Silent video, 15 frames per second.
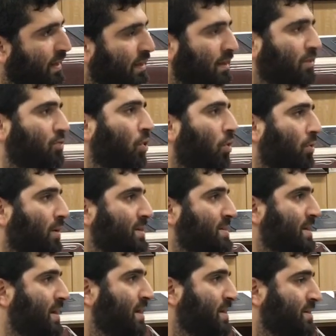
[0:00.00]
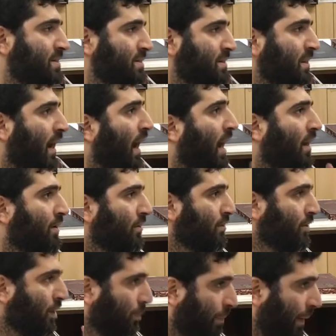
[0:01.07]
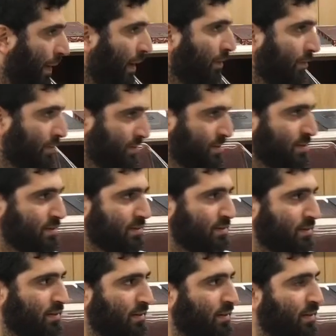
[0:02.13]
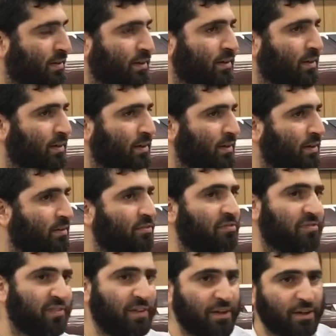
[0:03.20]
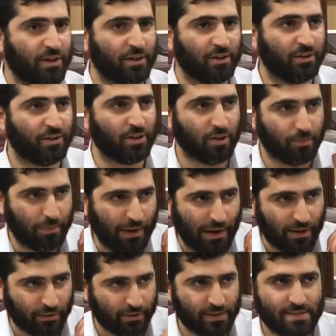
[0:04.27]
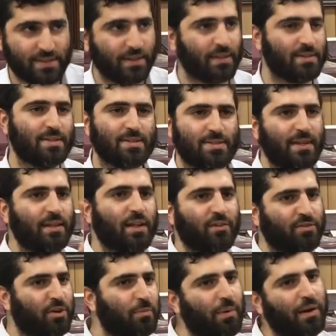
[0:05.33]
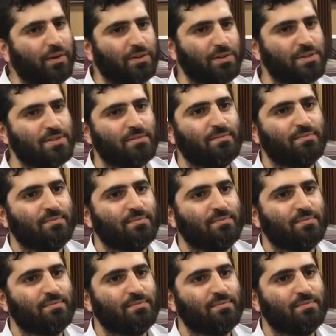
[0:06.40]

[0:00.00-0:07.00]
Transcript: The Torah says, honor your parents. Fear your parents. It doesn't say love your parents.